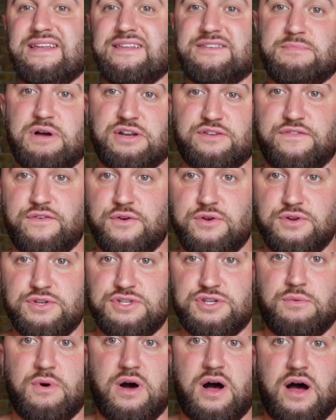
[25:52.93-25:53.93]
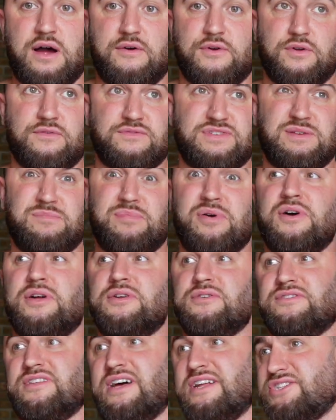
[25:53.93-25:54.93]
as much food as you are and obviously putting
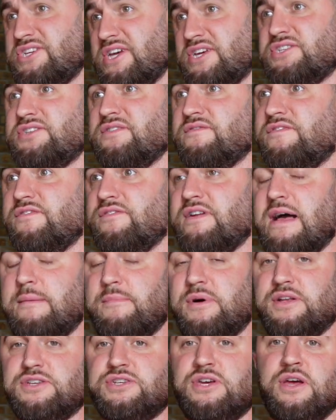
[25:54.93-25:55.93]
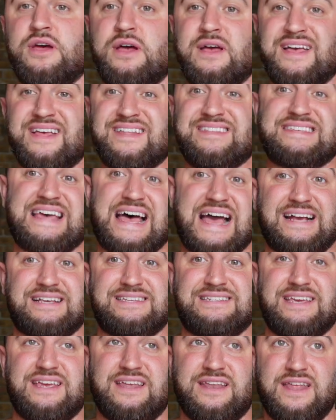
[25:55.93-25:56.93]
your digestion through that much
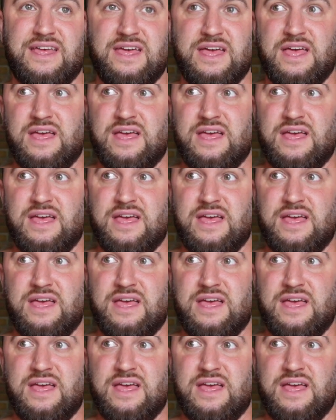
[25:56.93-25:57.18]
taxing